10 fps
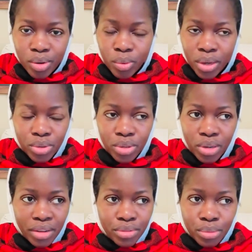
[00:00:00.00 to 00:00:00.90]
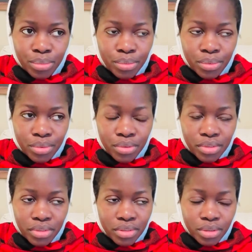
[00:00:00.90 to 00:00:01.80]
Why would you have to
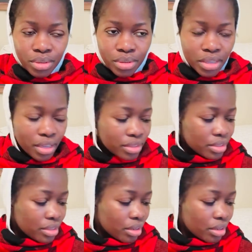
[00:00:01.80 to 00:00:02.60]
do that?